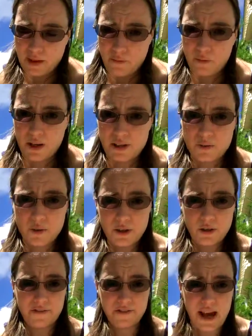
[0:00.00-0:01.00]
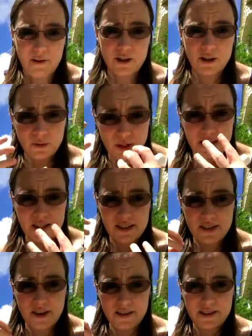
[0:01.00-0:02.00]
Because when you're a flower, you need the
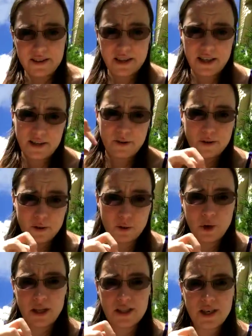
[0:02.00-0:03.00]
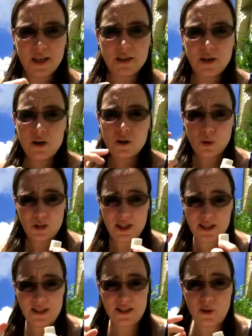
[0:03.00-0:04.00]
sun to get your nutrients in. So it's
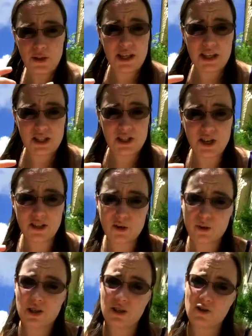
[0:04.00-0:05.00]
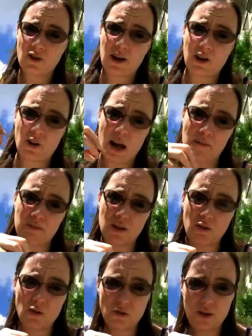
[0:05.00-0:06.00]
going to still think it's a sun, so it's going to try to grab the
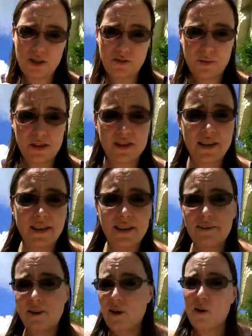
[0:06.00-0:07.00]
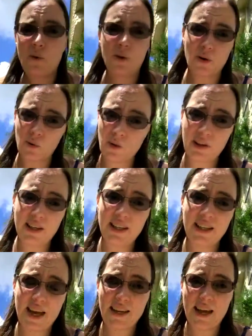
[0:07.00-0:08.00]
nutrients from the sun in. We don't really
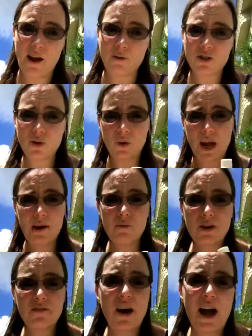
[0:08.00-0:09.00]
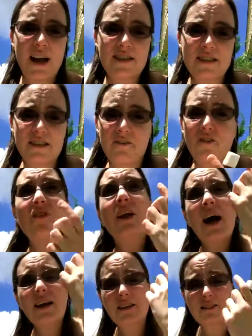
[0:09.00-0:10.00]
need that now. So what I would advise is if you're
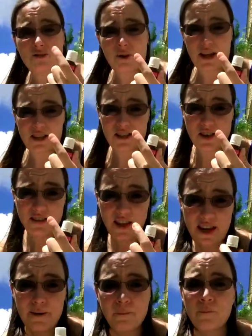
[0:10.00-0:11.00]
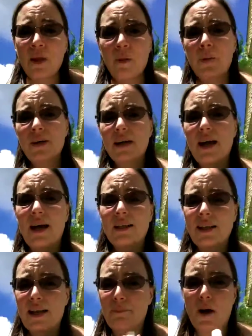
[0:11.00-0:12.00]
not in direct sunlight, put it on
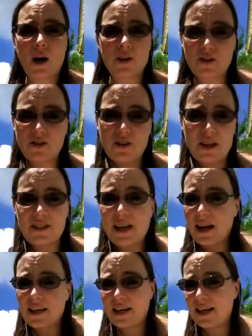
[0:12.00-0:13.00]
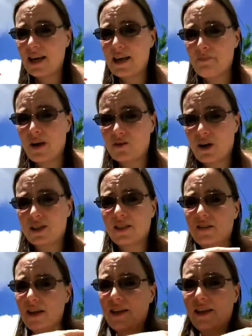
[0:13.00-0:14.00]
like parts of you that's not going to get hit by direct
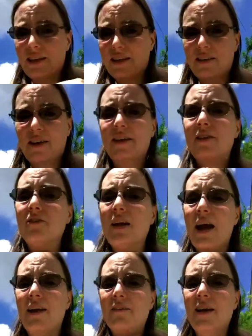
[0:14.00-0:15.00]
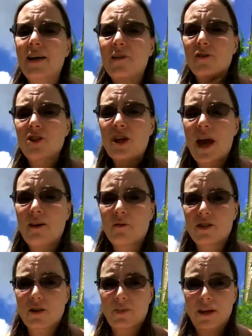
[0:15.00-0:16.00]
sunlight, like your neck right here in the shadow
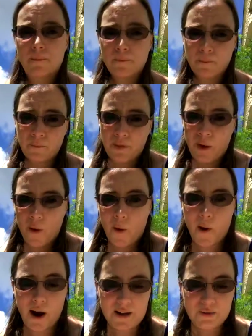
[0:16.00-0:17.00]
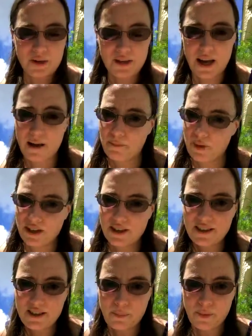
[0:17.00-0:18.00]
or something. Or as we say, put it
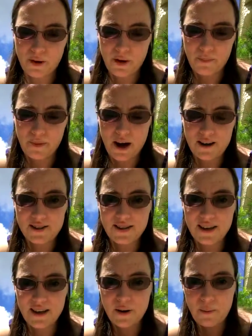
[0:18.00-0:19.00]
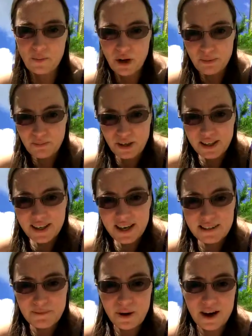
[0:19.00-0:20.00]
in the parts, put it
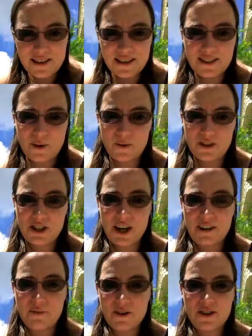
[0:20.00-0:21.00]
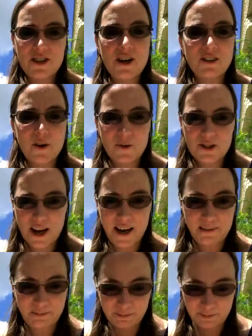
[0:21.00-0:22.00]
on your parts that don't shine, where the sun don't shine.